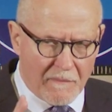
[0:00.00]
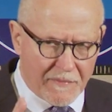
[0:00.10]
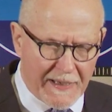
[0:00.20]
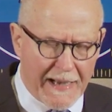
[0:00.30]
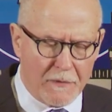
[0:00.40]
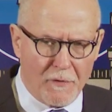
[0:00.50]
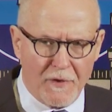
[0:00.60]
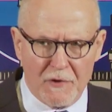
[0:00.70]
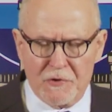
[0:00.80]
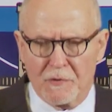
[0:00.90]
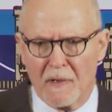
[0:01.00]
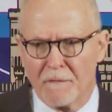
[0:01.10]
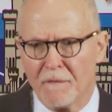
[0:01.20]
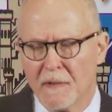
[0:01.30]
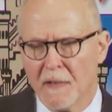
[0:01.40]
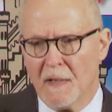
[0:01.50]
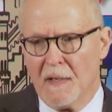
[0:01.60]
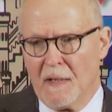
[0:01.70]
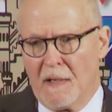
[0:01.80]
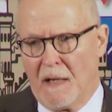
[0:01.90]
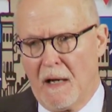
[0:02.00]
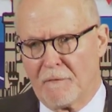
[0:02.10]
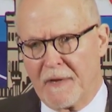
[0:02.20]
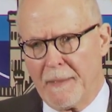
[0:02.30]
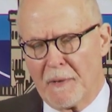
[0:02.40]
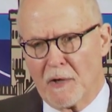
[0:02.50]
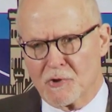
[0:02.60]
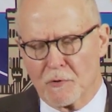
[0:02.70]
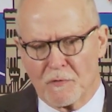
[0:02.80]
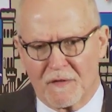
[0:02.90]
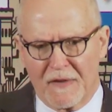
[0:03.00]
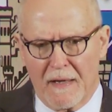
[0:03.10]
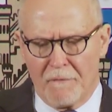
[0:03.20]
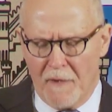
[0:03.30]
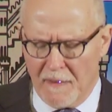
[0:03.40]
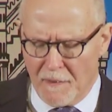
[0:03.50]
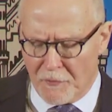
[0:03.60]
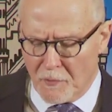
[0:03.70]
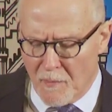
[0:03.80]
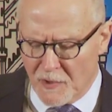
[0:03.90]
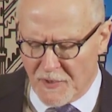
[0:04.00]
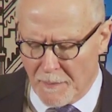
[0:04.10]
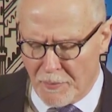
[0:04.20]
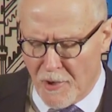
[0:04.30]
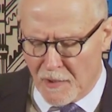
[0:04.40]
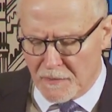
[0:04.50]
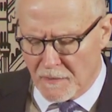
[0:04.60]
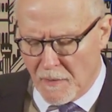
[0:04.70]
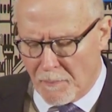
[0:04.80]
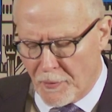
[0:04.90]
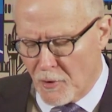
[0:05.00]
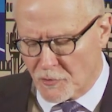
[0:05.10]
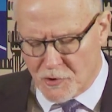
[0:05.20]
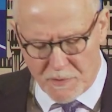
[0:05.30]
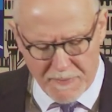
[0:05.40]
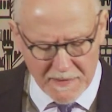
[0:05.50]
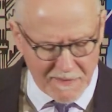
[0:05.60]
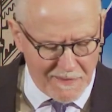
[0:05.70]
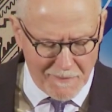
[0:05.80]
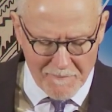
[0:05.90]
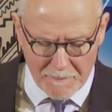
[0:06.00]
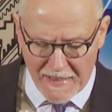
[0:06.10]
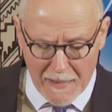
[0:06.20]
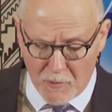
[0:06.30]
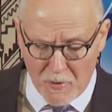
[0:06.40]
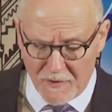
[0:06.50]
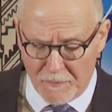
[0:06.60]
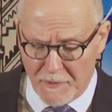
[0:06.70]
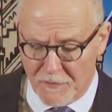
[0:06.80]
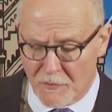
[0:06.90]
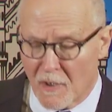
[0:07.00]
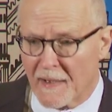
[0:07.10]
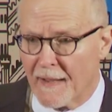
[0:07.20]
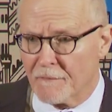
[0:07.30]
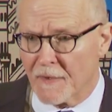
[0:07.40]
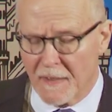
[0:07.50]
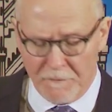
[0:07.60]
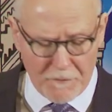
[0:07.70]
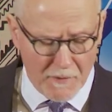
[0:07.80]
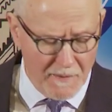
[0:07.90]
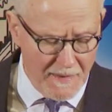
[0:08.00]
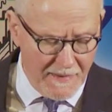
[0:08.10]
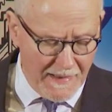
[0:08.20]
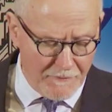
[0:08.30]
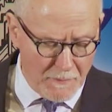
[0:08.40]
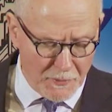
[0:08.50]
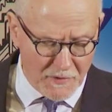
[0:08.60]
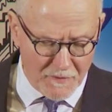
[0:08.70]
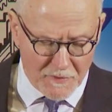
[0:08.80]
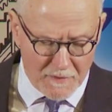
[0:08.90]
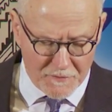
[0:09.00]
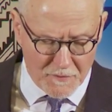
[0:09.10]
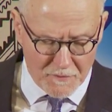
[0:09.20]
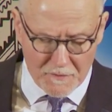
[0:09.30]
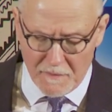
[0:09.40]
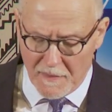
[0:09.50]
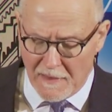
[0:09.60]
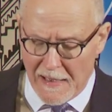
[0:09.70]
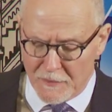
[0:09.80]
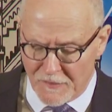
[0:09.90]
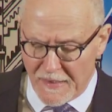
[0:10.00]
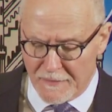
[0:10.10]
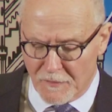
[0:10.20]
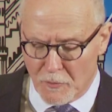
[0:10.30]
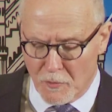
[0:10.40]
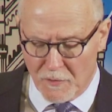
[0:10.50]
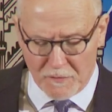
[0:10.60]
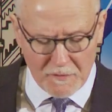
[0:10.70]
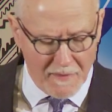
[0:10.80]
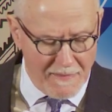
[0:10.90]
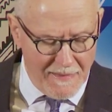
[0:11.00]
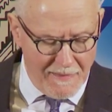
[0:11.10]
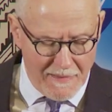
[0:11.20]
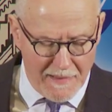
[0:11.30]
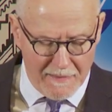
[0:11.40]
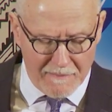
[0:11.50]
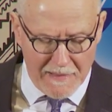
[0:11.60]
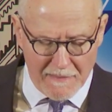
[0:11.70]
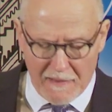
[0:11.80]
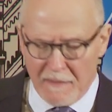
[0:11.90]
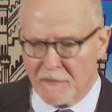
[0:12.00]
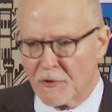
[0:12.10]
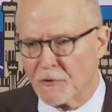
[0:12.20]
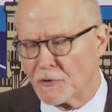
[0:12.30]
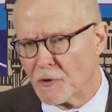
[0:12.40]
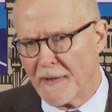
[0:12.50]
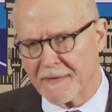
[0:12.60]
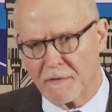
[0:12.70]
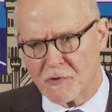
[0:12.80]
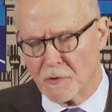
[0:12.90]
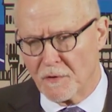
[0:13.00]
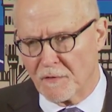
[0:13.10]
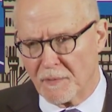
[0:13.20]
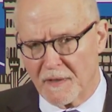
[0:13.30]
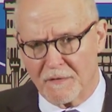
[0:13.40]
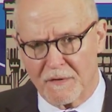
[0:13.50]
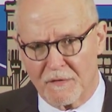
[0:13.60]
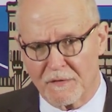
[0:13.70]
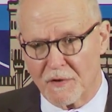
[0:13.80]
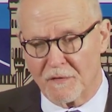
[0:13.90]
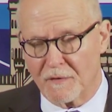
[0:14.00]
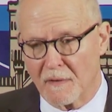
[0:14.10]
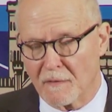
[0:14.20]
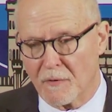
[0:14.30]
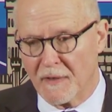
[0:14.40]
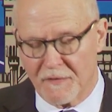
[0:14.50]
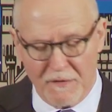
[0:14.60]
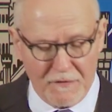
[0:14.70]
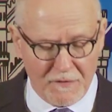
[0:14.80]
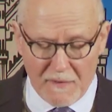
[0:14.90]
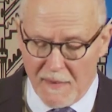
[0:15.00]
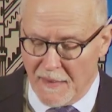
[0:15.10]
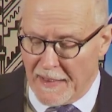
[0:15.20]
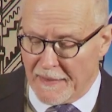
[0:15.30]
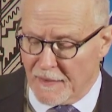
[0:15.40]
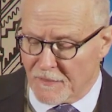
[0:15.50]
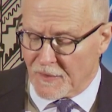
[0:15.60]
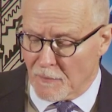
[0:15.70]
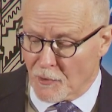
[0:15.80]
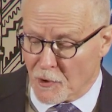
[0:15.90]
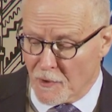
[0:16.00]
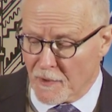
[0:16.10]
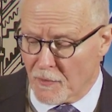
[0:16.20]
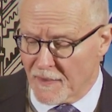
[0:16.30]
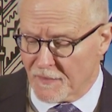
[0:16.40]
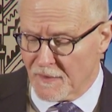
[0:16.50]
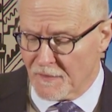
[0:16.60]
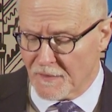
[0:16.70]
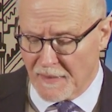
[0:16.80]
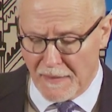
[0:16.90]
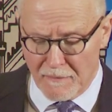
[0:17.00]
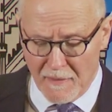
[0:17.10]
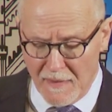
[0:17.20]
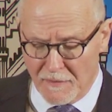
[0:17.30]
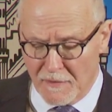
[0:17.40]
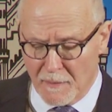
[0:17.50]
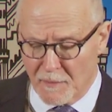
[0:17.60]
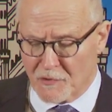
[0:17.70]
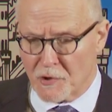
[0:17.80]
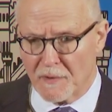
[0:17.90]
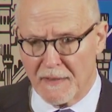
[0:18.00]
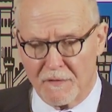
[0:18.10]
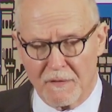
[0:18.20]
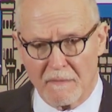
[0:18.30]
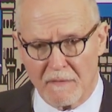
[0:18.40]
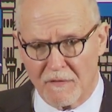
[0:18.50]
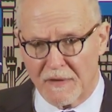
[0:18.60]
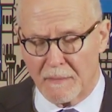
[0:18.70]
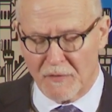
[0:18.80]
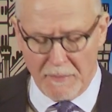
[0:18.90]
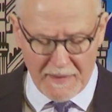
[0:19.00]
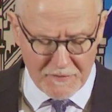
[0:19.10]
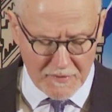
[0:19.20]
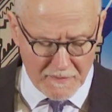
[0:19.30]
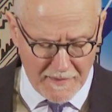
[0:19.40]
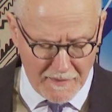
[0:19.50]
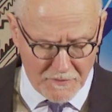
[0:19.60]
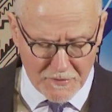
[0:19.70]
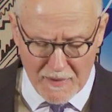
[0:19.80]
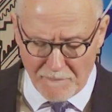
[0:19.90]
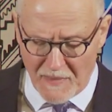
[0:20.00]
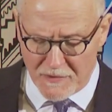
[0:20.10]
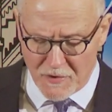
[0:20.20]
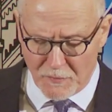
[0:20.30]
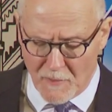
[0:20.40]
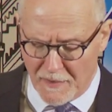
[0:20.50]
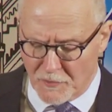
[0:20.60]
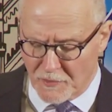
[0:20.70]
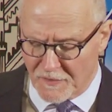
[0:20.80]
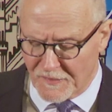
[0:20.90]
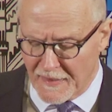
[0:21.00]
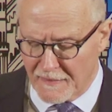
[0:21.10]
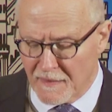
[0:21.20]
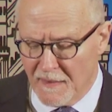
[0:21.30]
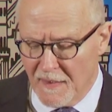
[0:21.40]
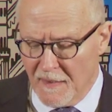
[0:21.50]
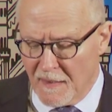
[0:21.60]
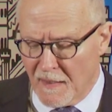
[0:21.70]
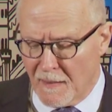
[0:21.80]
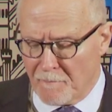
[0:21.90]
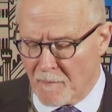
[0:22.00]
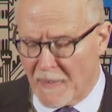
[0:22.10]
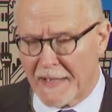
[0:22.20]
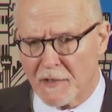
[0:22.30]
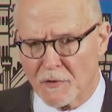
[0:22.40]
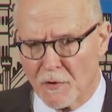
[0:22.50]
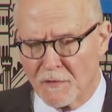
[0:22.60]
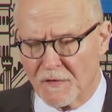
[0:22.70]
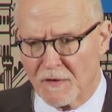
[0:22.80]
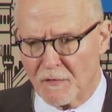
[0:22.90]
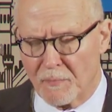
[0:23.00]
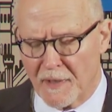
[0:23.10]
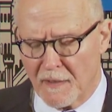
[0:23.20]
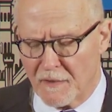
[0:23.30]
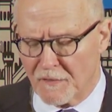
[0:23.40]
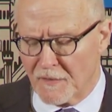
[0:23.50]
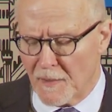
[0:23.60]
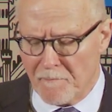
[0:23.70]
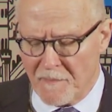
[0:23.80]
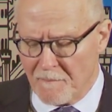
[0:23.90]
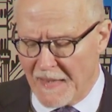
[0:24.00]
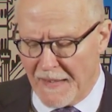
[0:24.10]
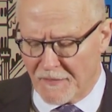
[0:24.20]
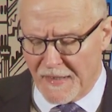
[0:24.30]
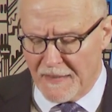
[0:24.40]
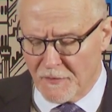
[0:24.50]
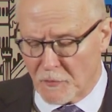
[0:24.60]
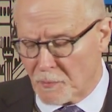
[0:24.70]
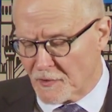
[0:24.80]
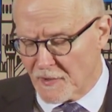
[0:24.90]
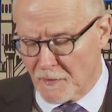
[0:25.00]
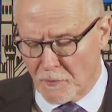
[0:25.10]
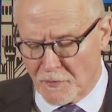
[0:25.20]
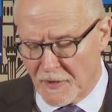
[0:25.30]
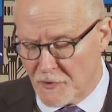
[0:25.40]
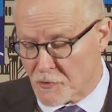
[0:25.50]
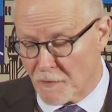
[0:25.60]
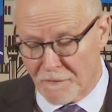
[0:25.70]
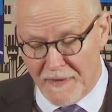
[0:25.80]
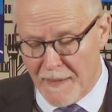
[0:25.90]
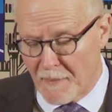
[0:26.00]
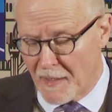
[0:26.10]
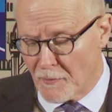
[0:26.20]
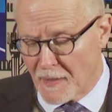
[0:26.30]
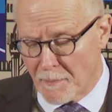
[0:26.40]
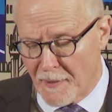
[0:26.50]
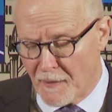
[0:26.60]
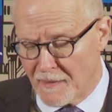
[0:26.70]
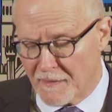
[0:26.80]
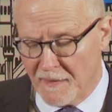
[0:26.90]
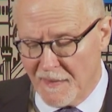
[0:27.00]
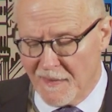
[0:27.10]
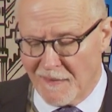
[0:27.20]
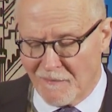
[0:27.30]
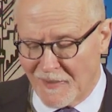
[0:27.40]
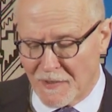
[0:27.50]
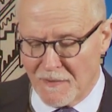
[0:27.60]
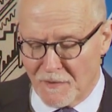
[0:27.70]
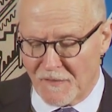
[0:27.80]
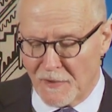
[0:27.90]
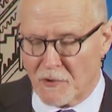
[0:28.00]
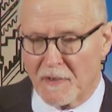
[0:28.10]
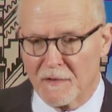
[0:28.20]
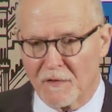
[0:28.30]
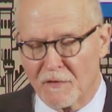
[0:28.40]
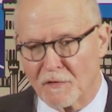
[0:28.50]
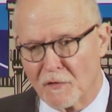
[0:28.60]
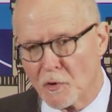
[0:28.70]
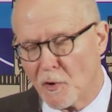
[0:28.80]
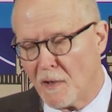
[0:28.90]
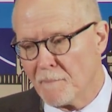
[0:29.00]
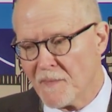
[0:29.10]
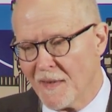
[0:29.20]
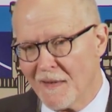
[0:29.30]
tackle the issue of keeping our children safe through a multi-pronged approach. But I will always be a strong advocate for having police officers outside schools to deter active shooters, because it's just a crisis, and a recurring crisis, and the number of shootings seems to be escalating. So I just wanted to extend my condolences, because as any superintendent or teacher, or for that matter, any parent, when you send your kids to school,